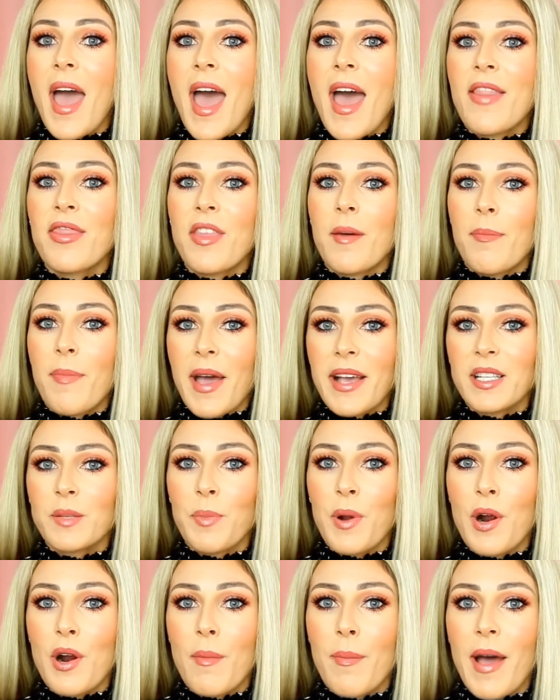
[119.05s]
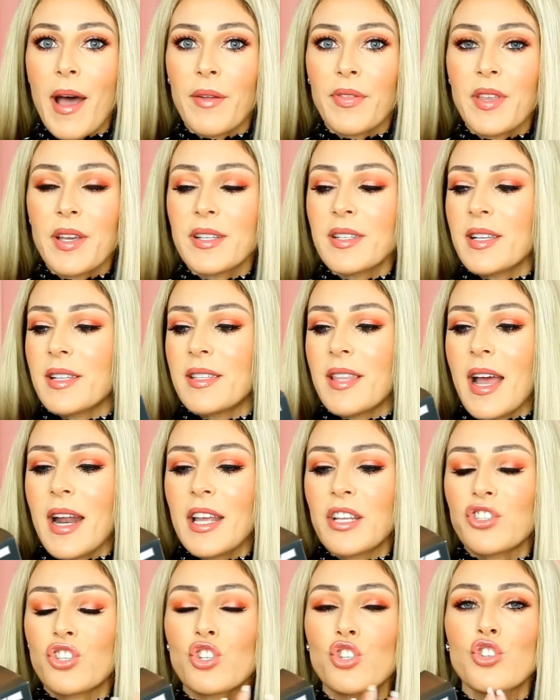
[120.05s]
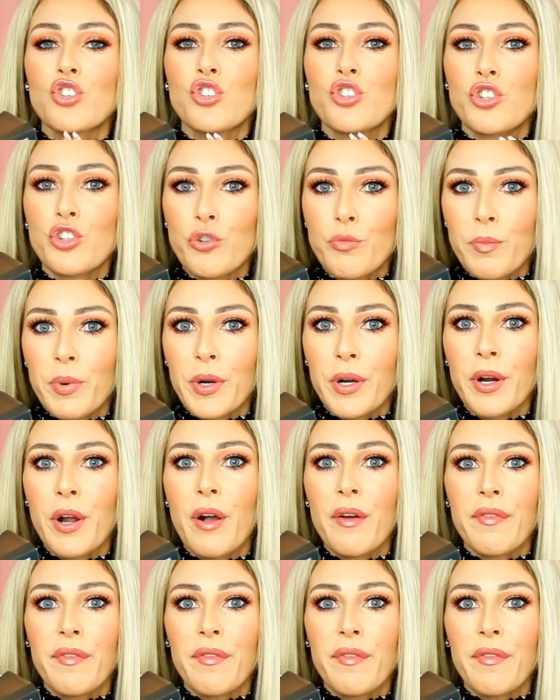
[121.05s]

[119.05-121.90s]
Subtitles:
And the best part about this is that it's super